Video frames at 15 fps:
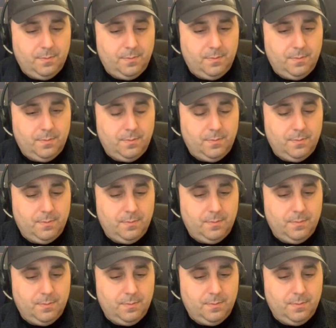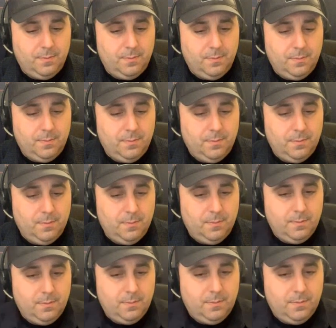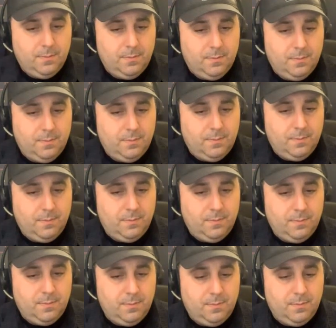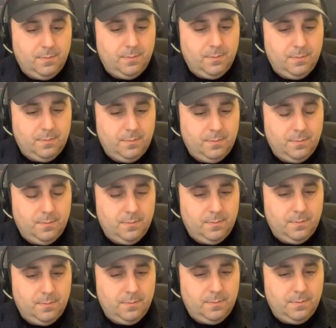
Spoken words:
This person isn't speaking.